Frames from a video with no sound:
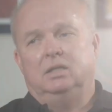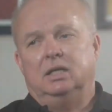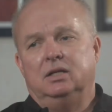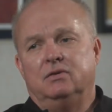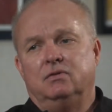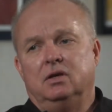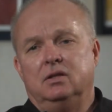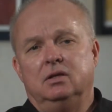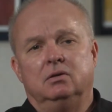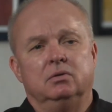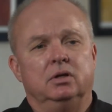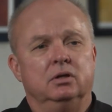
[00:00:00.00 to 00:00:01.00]
Honestly, I
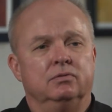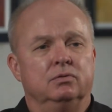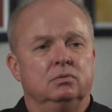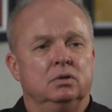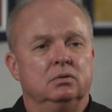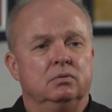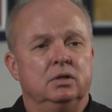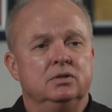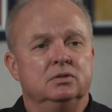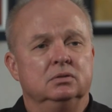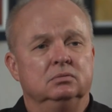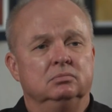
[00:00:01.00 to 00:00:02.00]
think we're here for one
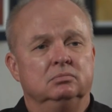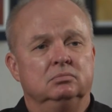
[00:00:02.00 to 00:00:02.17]
reason,